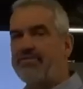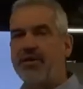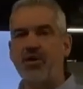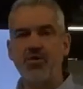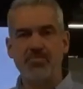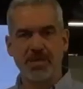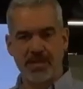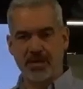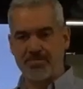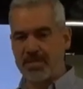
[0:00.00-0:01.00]
an ohm in
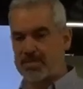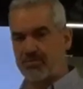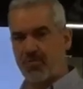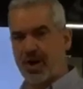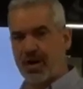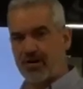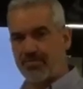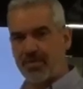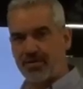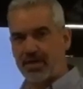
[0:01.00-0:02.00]
our piece of wire,
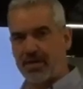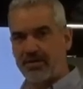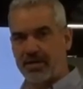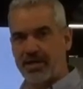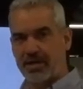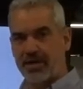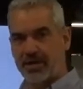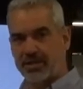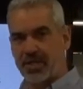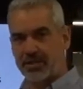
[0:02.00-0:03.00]
okay, in our
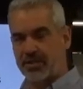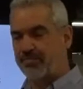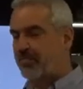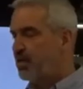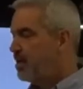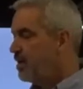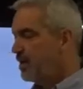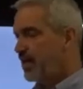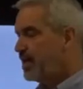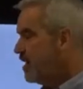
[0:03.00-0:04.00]
conductor.
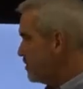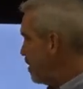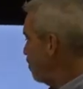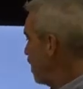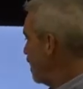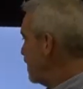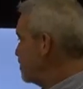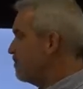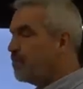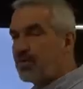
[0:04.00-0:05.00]
Okay, it's a whole lot less
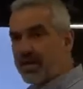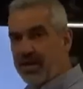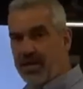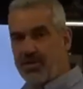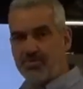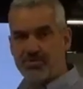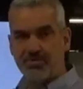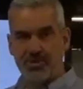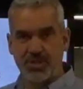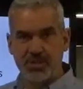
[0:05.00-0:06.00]
than 48 ohms of
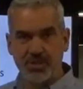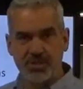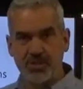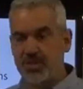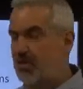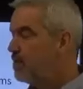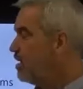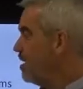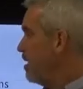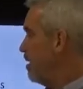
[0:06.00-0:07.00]
resistance. So
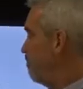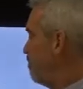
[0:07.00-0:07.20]
if